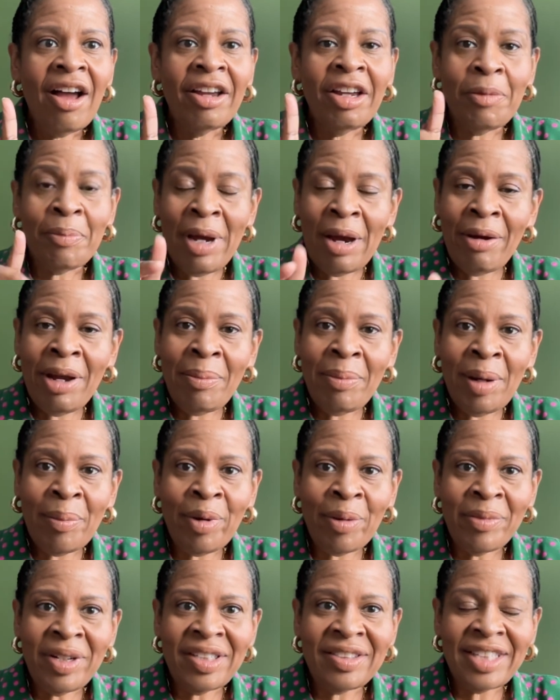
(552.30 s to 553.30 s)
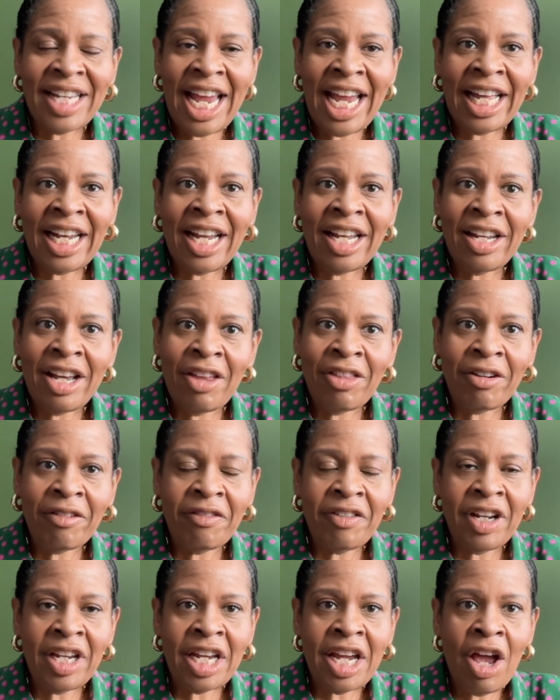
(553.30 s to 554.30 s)
you may remember me saying in another
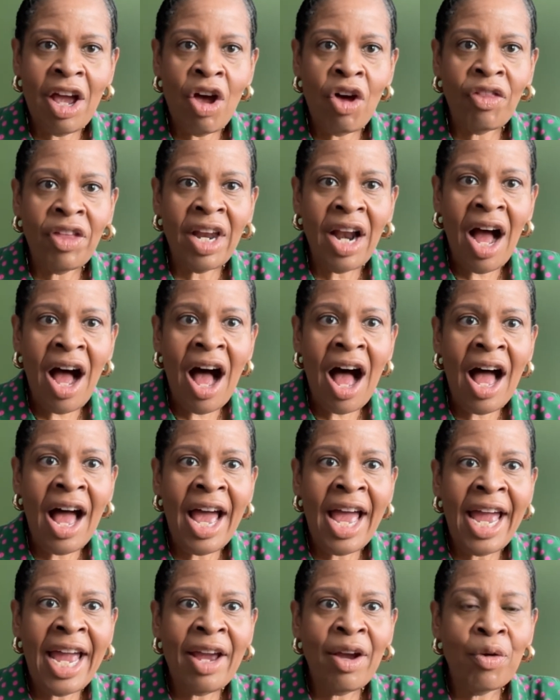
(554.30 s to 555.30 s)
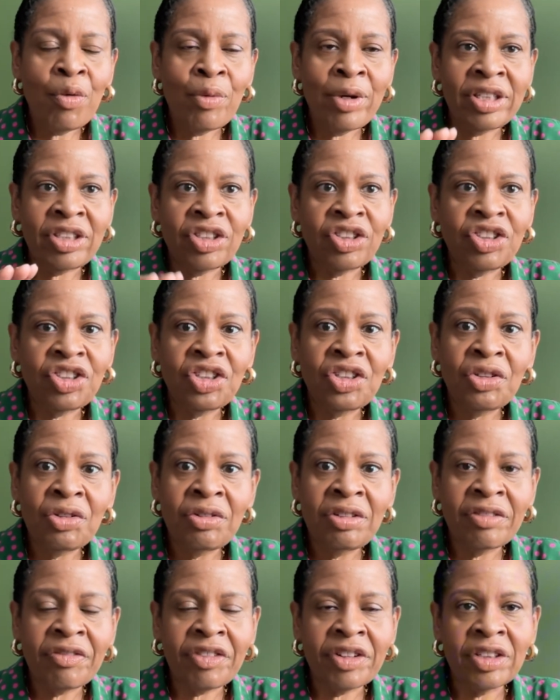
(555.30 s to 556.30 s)
video that I went to 2
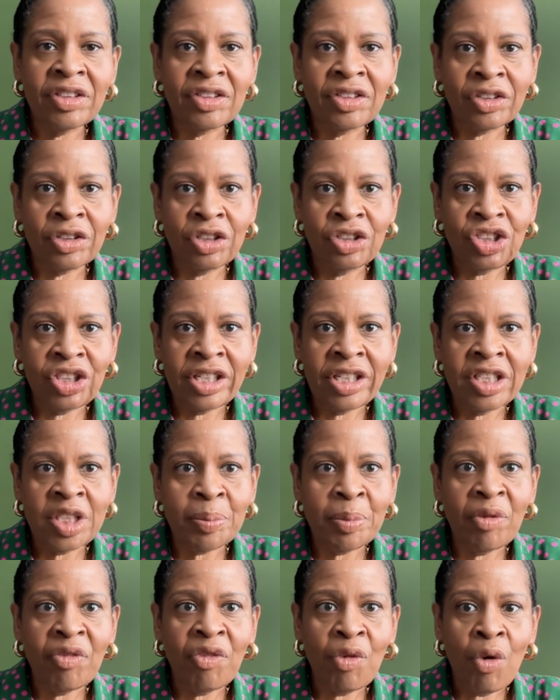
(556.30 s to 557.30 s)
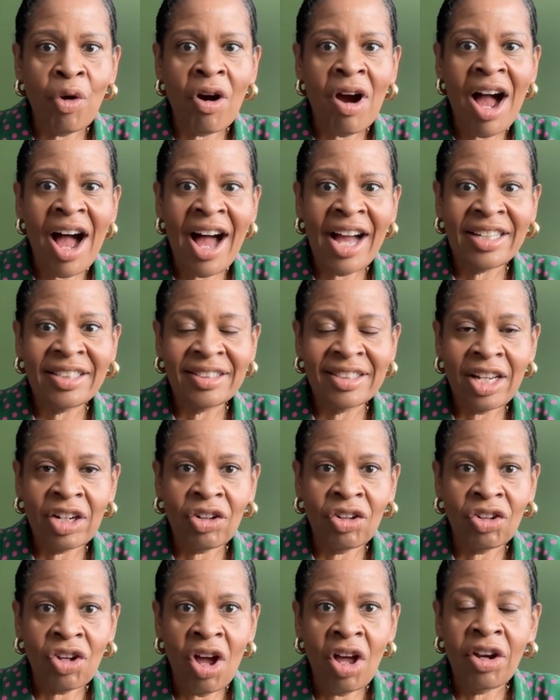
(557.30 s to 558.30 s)
different surgeons before I
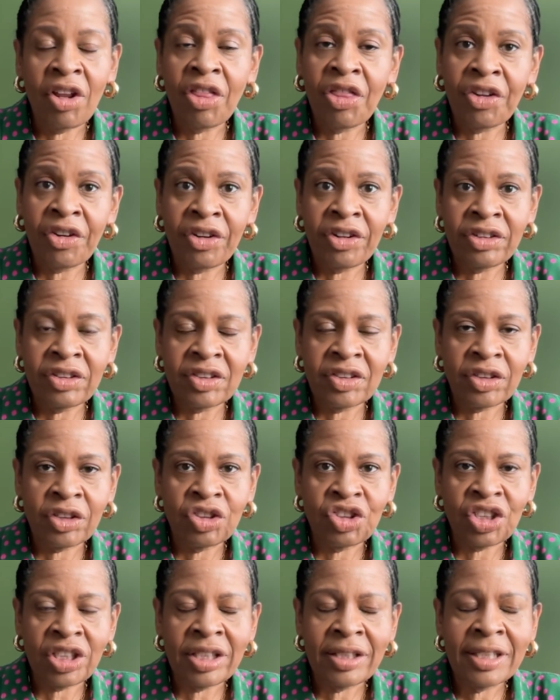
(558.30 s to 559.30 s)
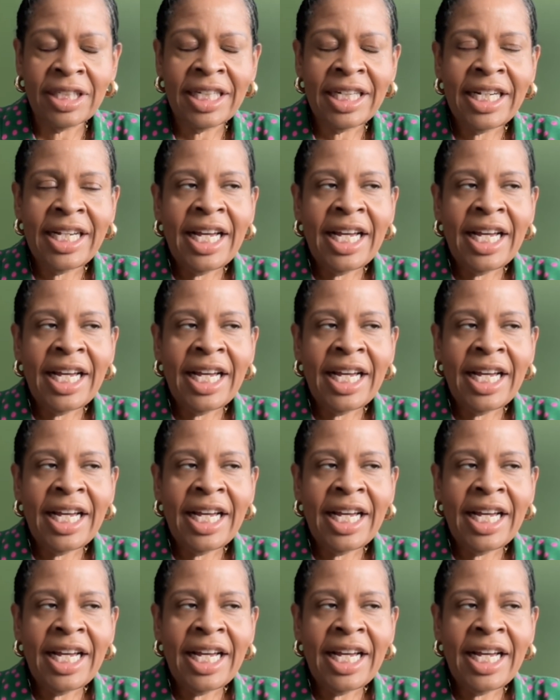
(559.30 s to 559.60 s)
settled on a third surgeon.